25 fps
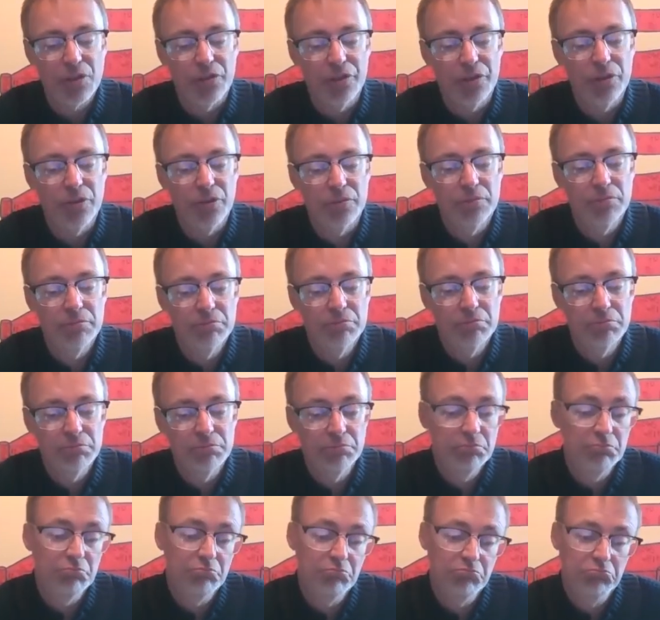noon.
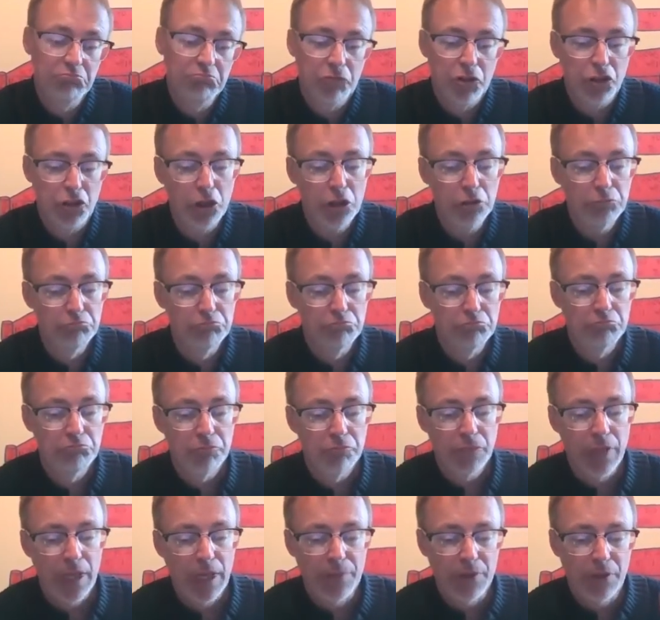Sure,
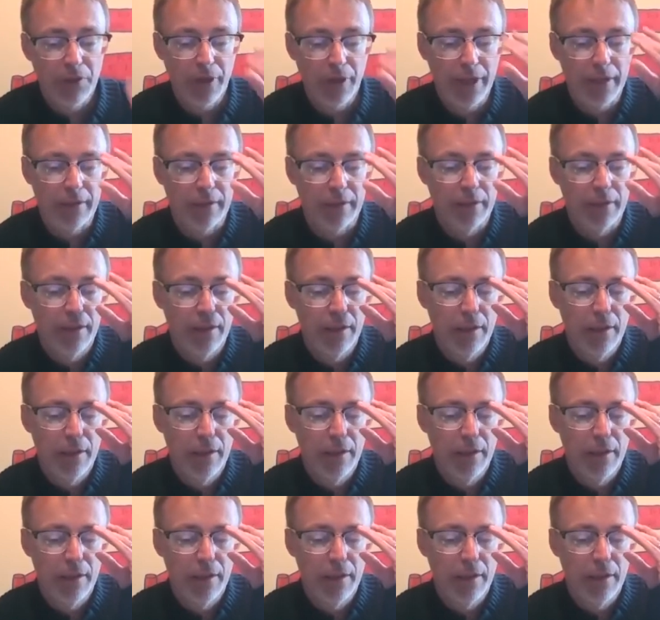that'd be great.